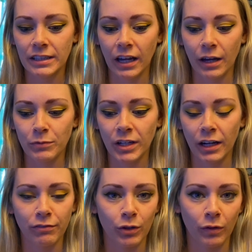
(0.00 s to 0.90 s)
to get
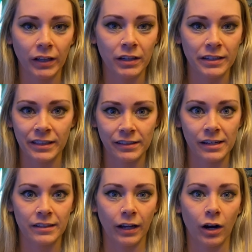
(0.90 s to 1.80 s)
a few like the
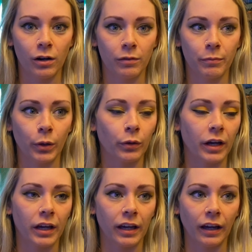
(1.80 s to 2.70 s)
necessities like our milk
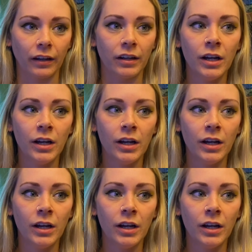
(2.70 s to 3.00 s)
and